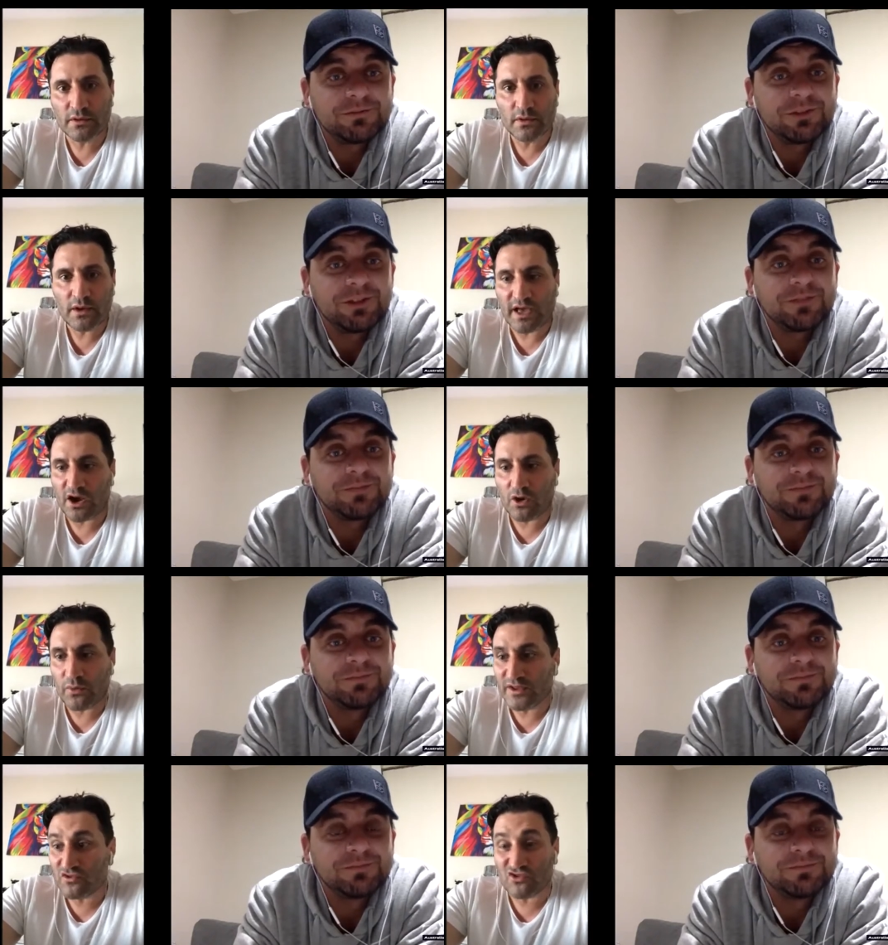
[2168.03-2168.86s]
Speaker 1: Yeah. And I
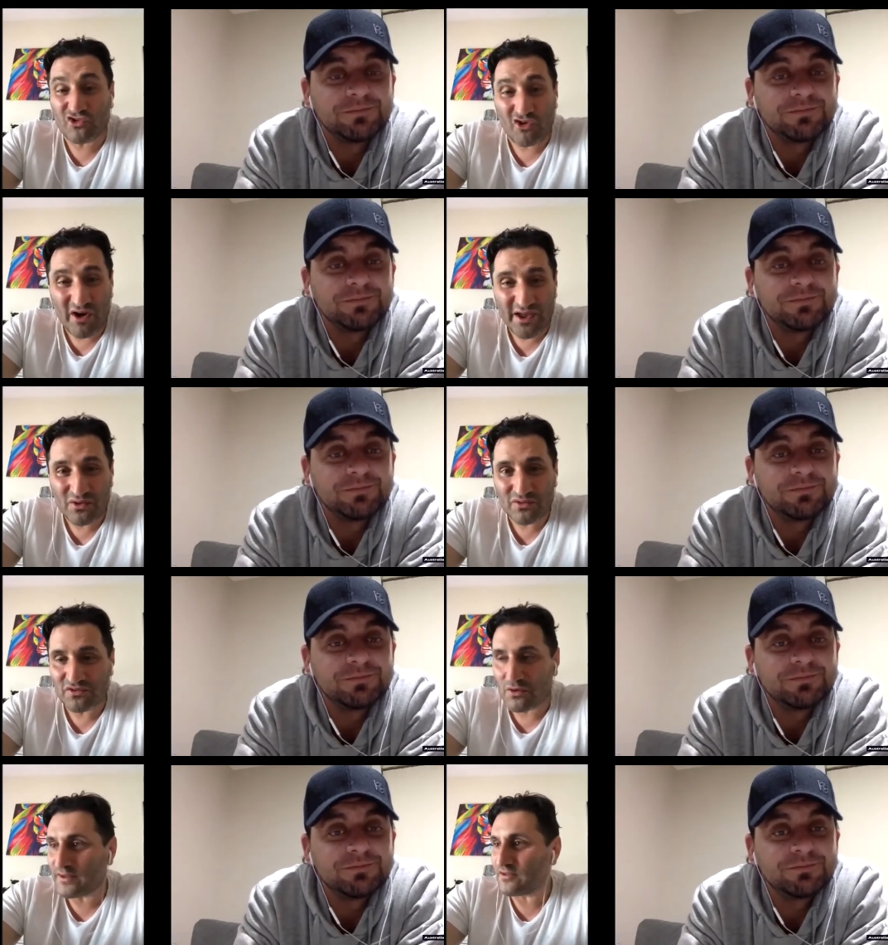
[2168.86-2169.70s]
went to
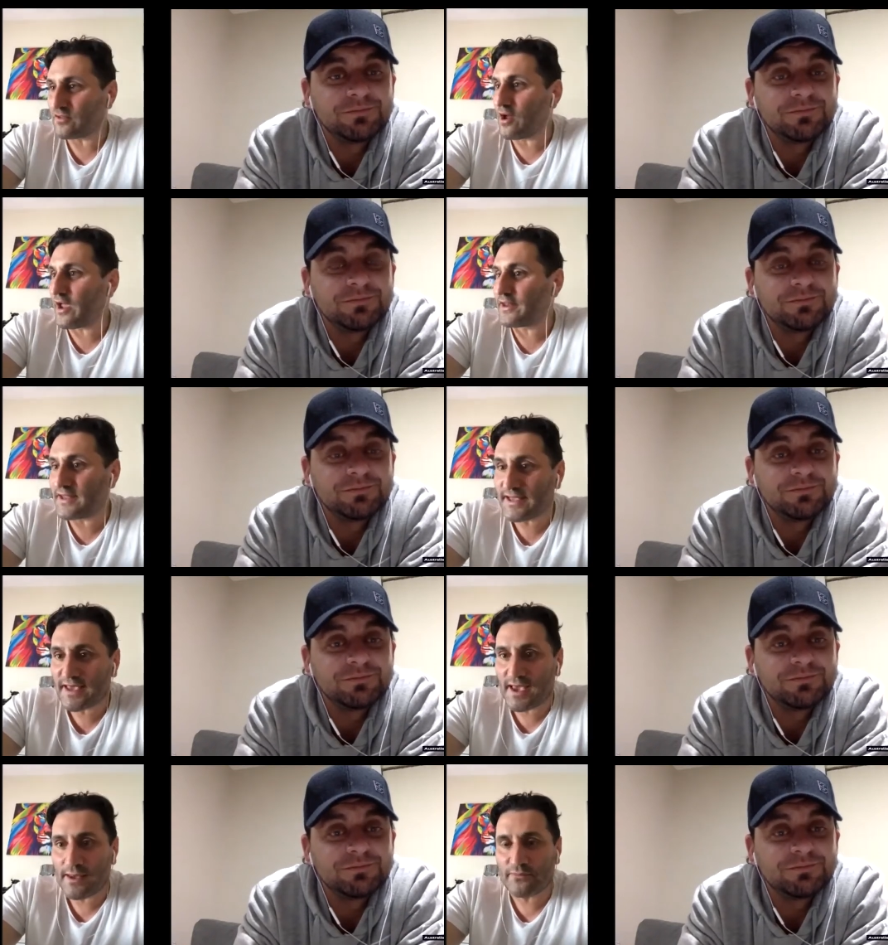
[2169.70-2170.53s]
trials, I went to the ID
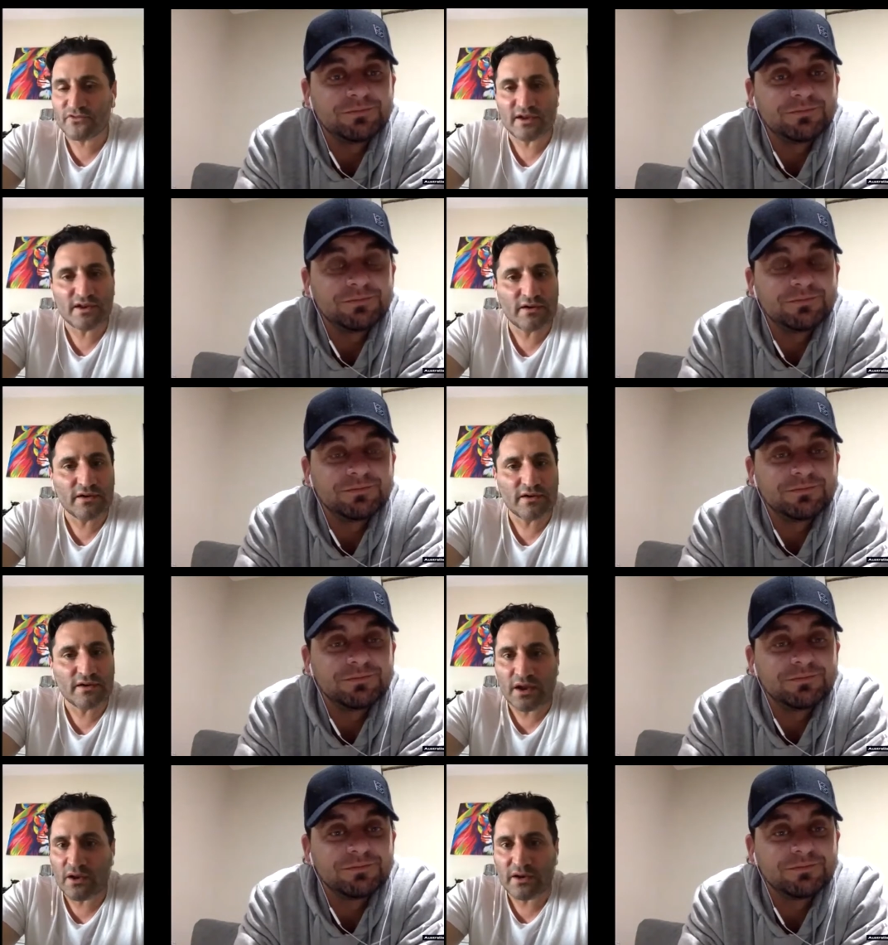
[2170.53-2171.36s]
camps, I did it,
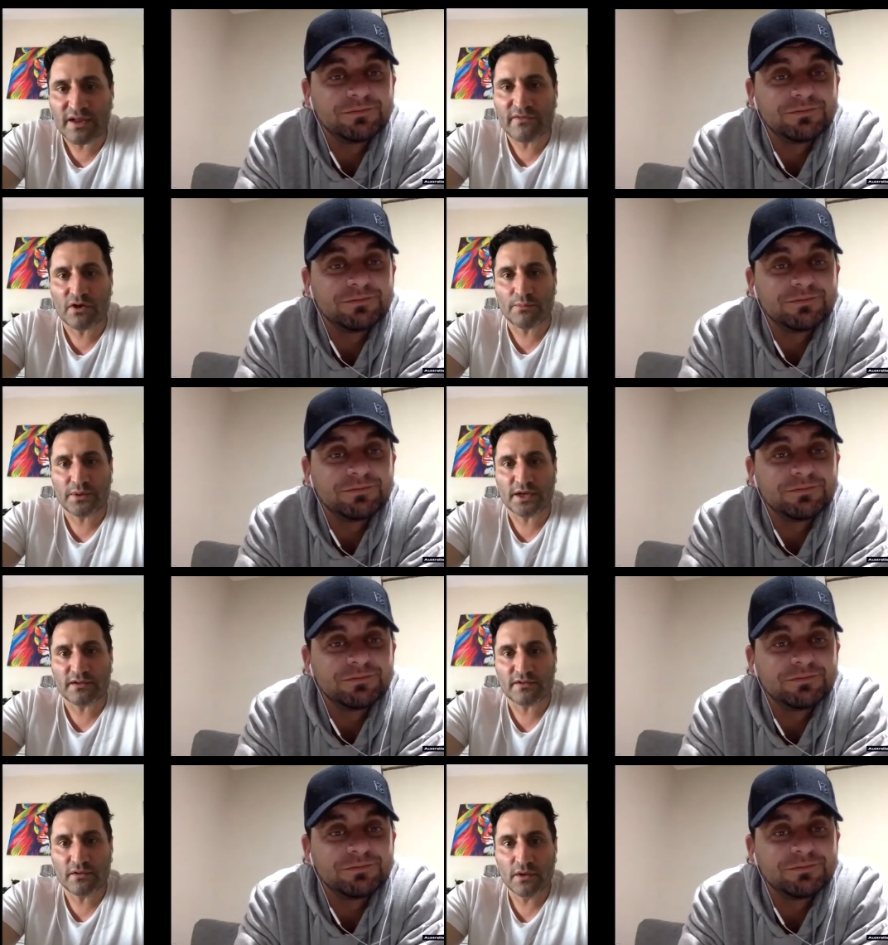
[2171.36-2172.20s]
and I never got
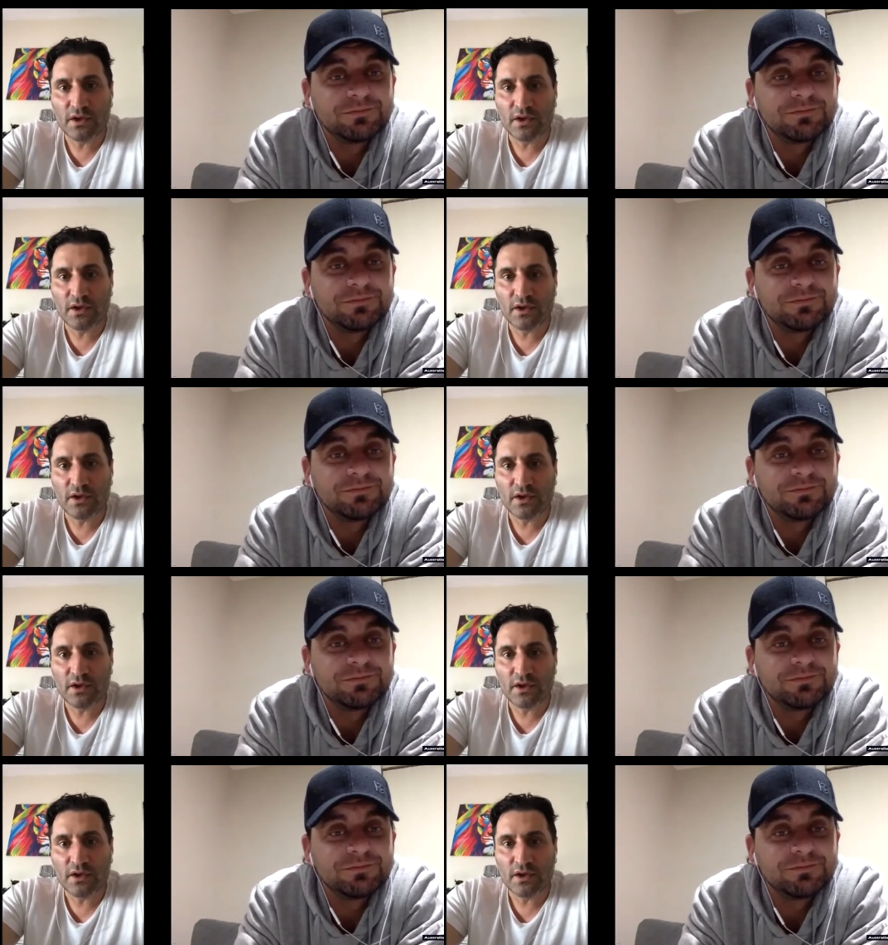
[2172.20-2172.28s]
picked.